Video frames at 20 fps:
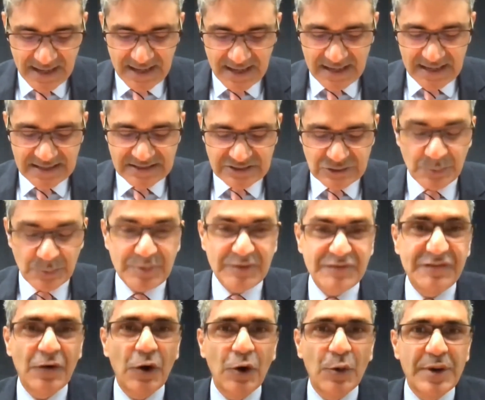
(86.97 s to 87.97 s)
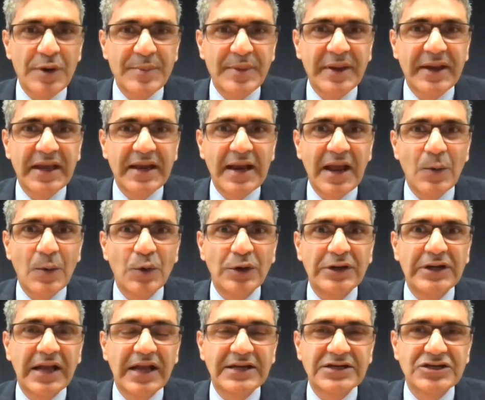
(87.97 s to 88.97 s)
So before we begin, I
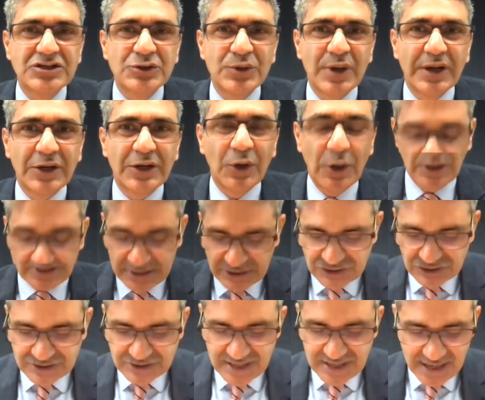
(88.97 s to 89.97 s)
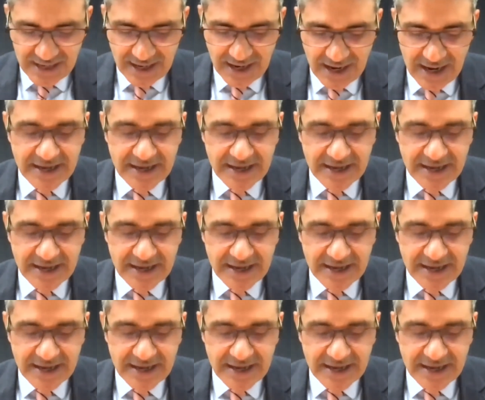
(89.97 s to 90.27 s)
would like to acknowledge that